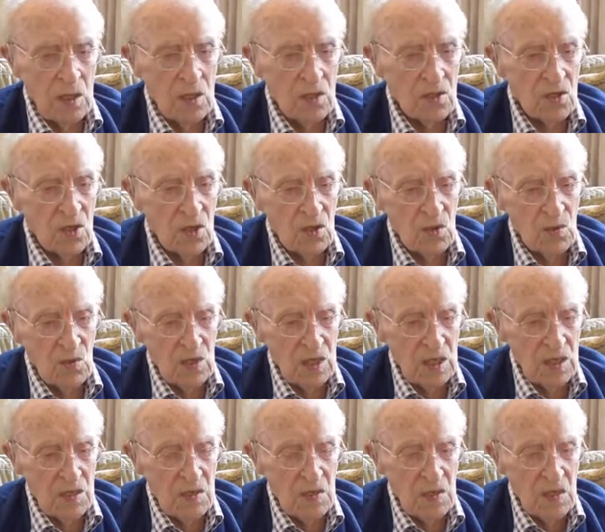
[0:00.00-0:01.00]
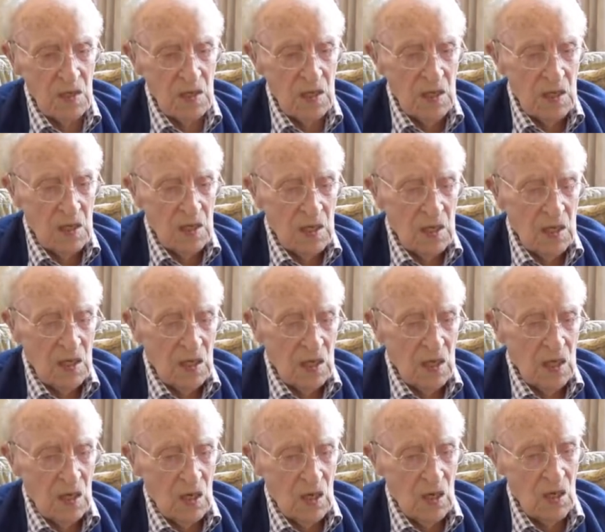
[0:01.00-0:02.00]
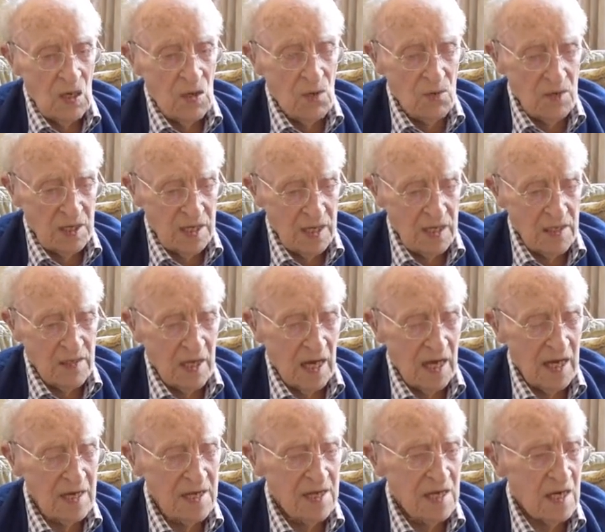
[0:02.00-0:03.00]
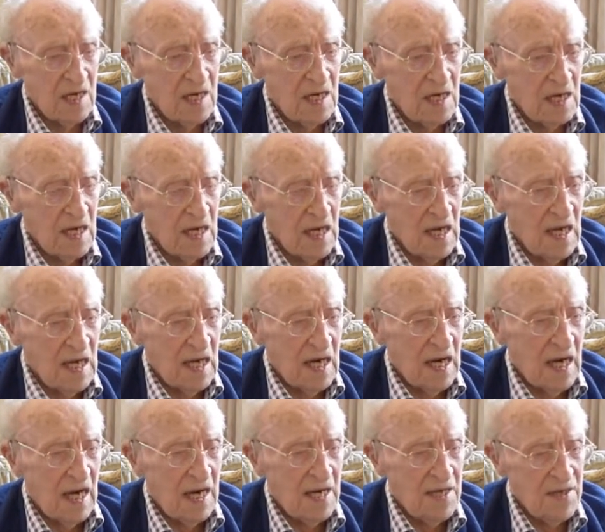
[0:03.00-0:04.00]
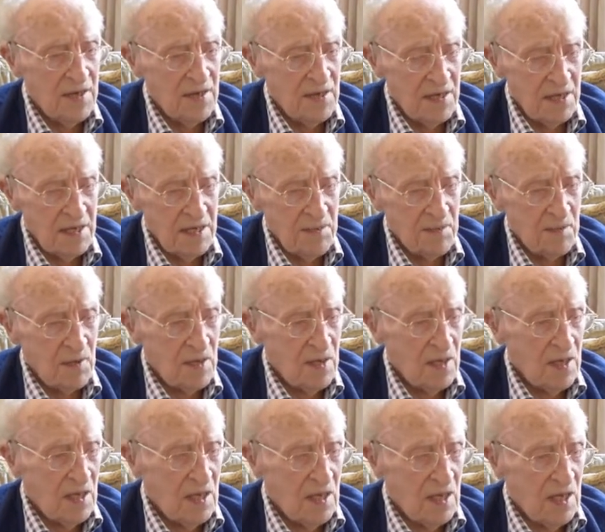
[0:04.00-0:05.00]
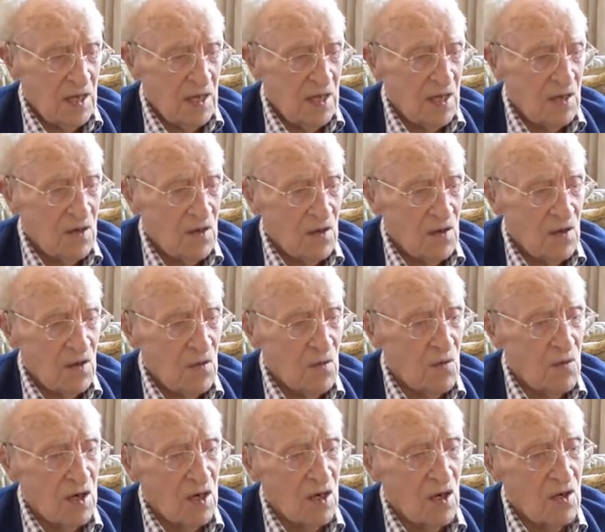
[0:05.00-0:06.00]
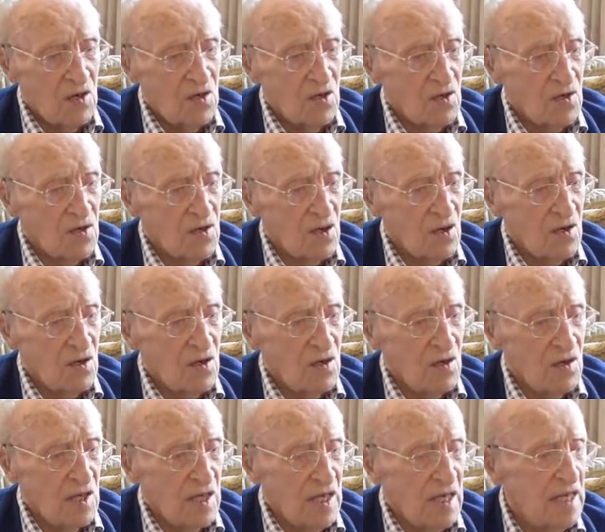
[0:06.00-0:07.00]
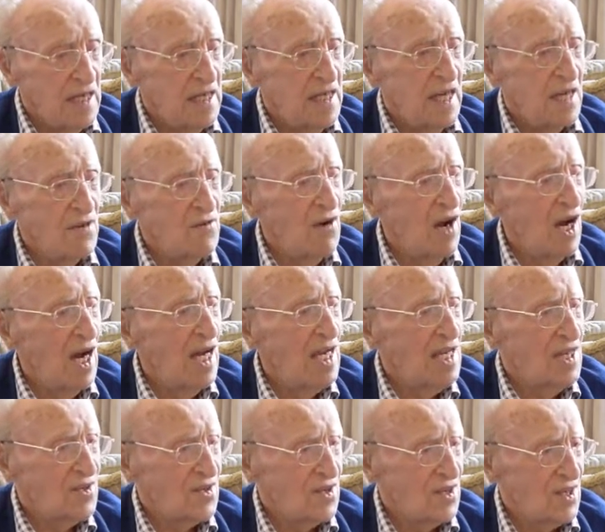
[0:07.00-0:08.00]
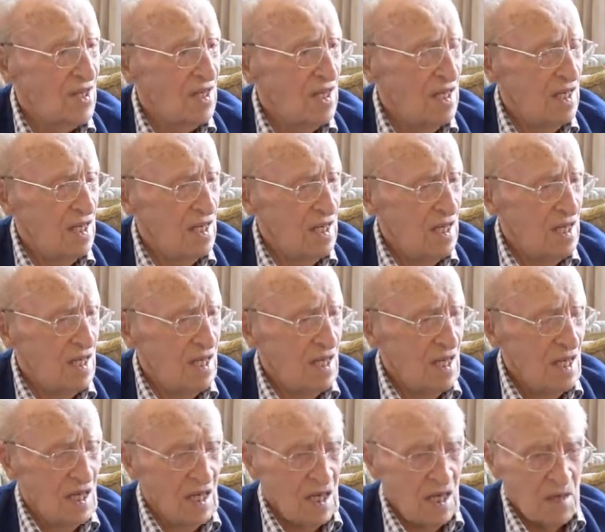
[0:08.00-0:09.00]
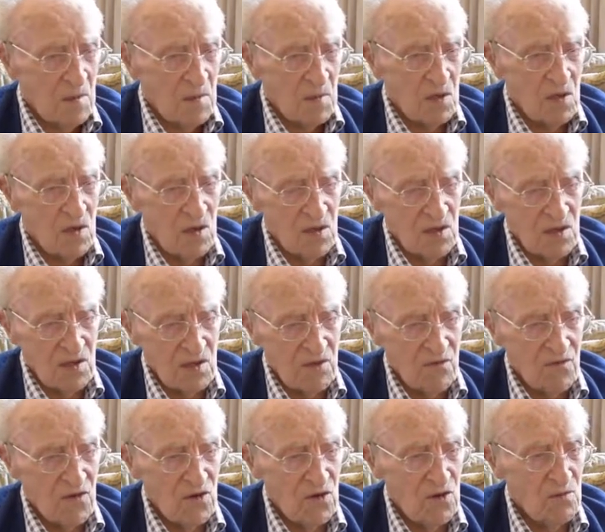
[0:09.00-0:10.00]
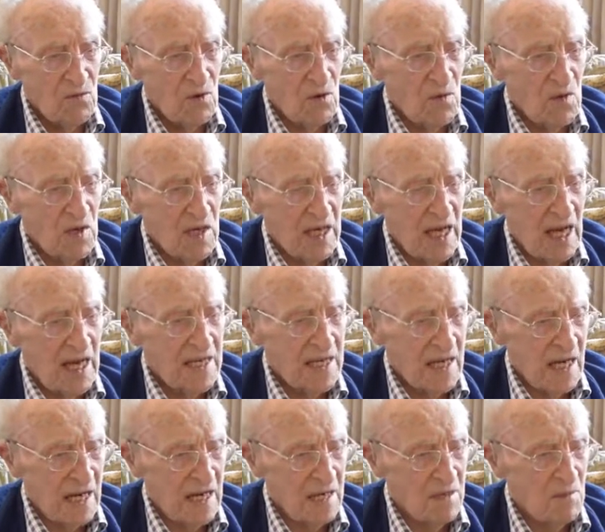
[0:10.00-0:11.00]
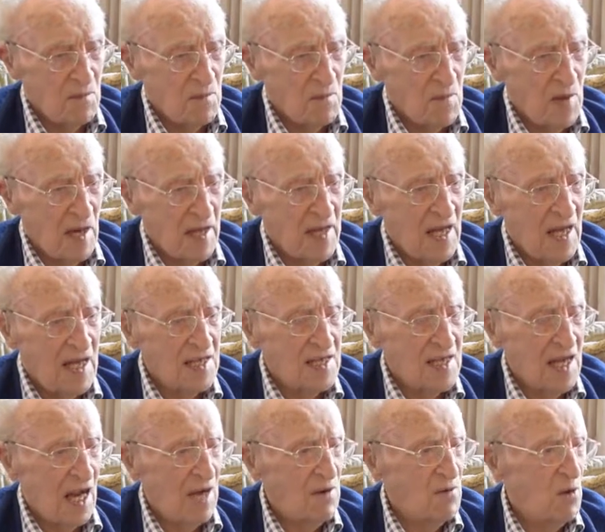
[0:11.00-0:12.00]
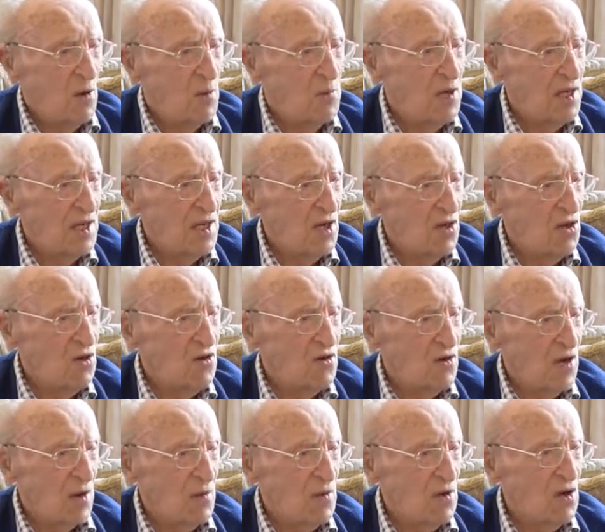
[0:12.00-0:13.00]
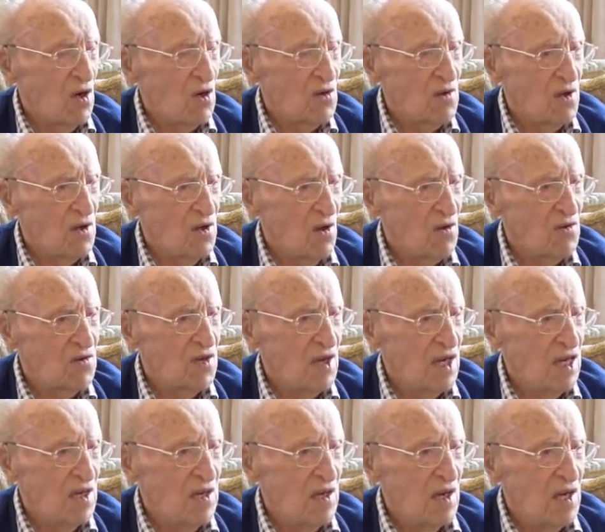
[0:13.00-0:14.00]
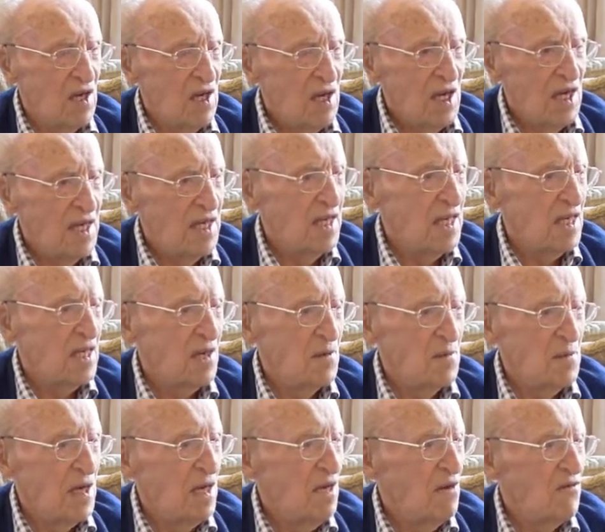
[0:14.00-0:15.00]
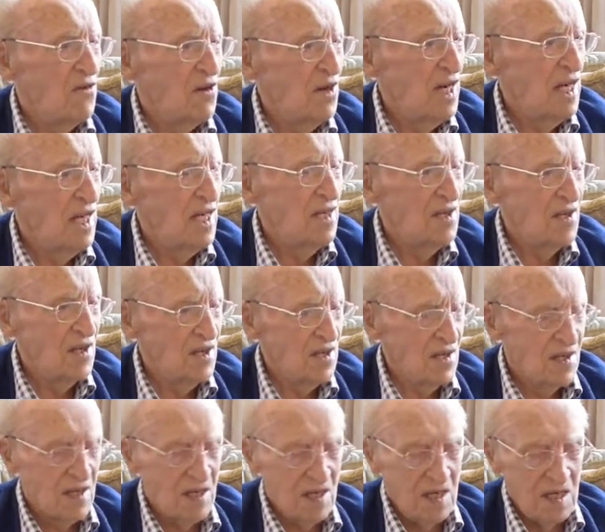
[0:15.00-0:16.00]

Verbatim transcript: So uh, uh, we did that, and uh, we got used to eating rice. Because the food we were getting, by that time we were pretty hungry because we'd not seen a decent meal for ages.